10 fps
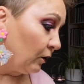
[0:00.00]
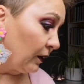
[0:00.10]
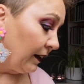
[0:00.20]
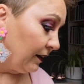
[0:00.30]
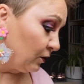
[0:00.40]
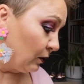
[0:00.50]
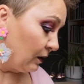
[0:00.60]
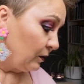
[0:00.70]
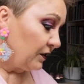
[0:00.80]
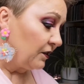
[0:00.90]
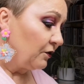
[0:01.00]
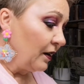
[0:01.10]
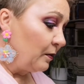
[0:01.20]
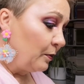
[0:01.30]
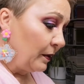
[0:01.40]
Okay, so I will just
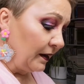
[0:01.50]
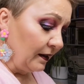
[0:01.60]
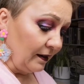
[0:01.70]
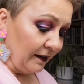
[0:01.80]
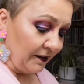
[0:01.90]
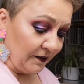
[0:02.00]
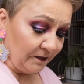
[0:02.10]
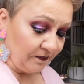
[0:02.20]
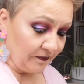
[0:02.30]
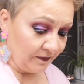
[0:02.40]
grab a pile here.